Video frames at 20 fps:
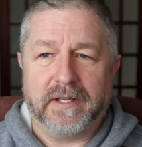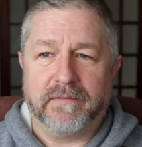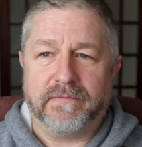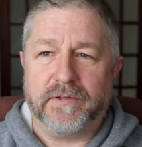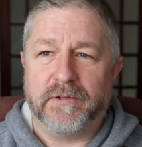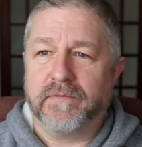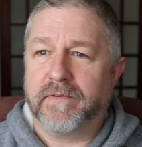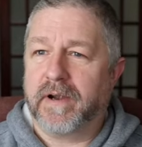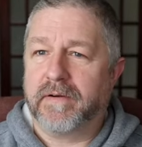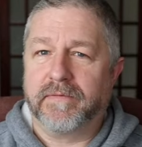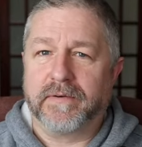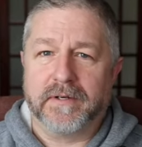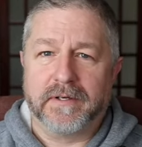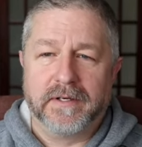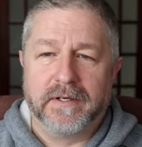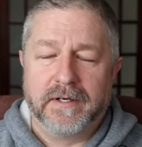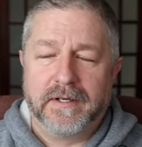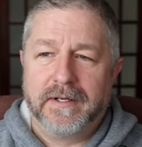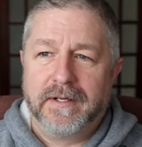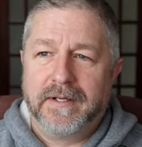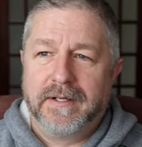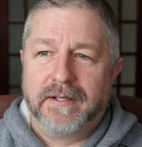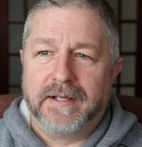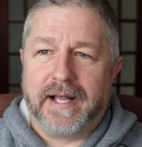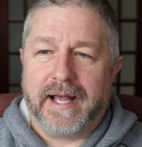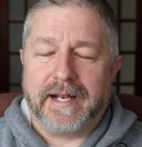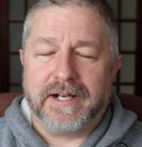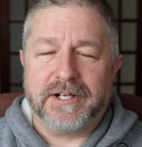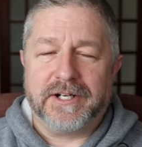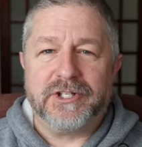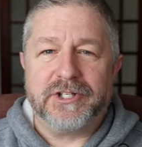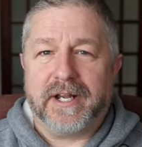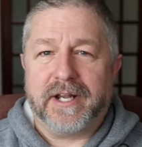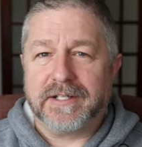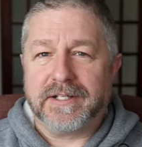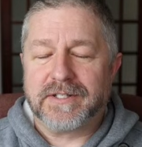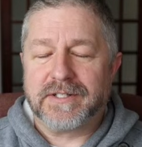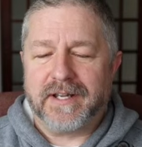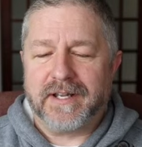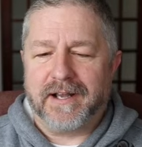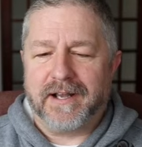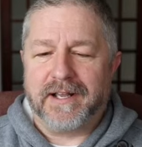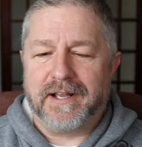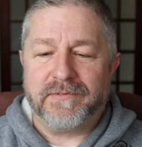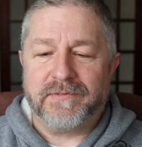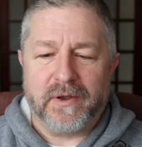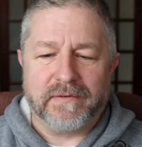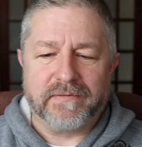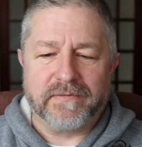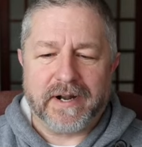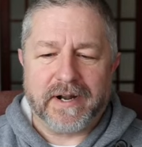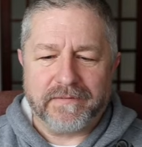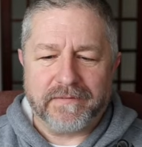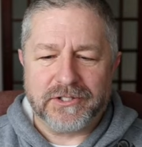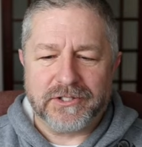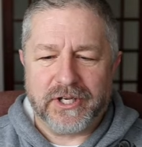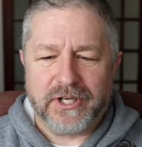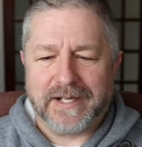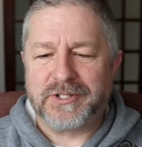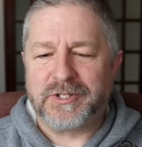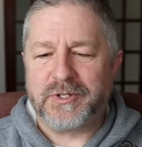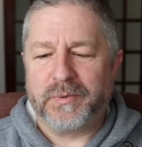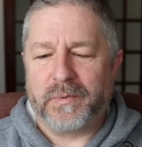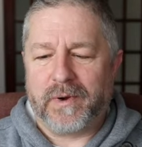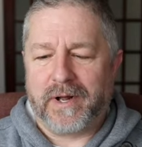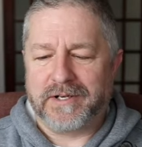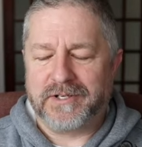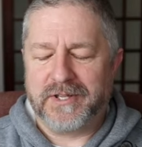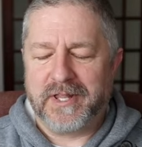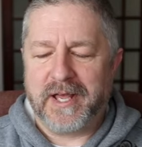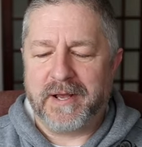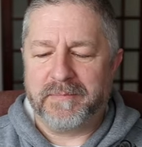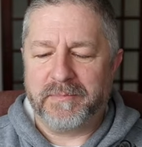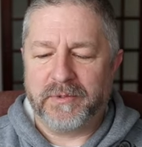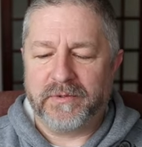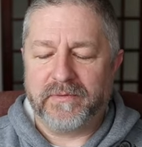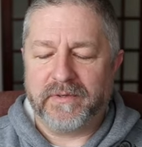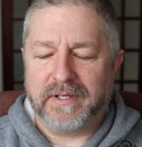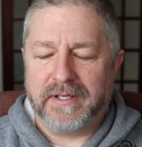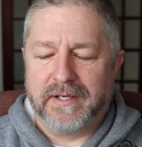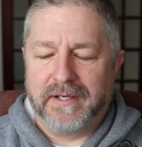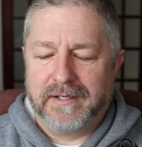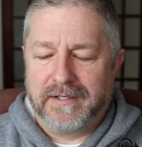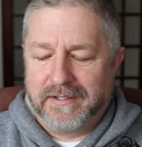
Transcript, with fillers: If you've ever had a chance, uh, if you ever have a chance to watch that movie,